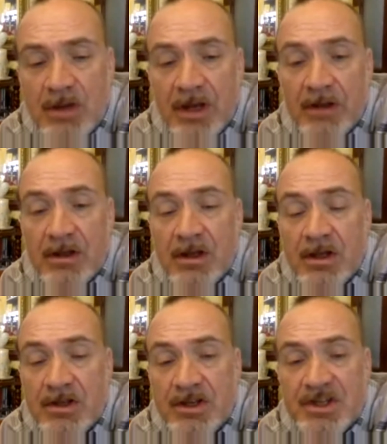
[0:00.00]
Okay,
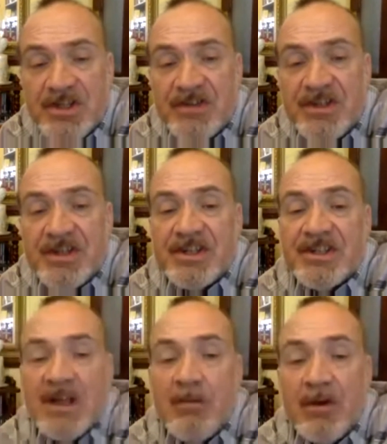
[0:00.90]
so this is just
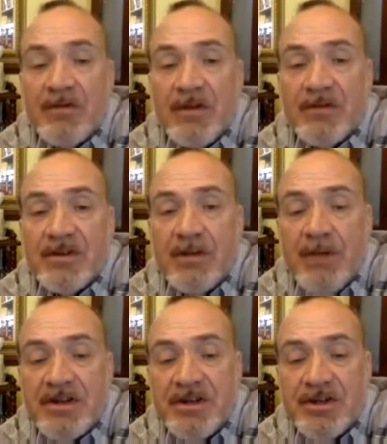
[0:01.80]
a summary of
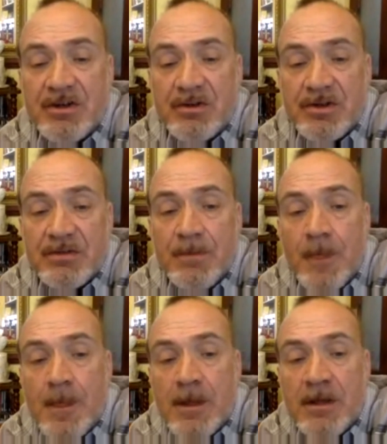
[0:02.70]
design pattern issues.